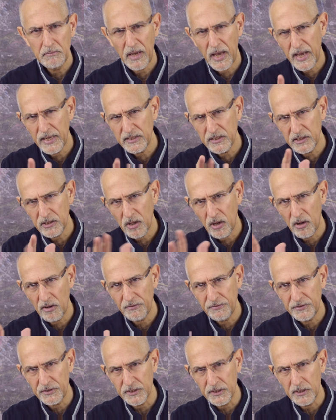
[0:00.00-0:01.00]
as is
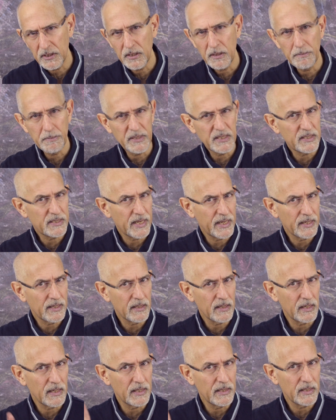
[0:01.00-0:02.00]
often
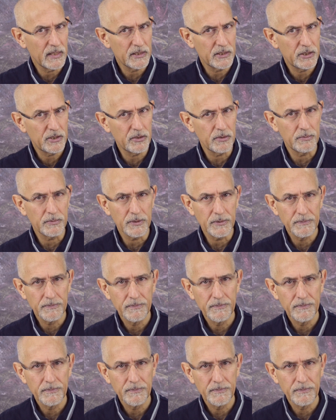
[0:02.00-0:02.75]
mistakenly assumed.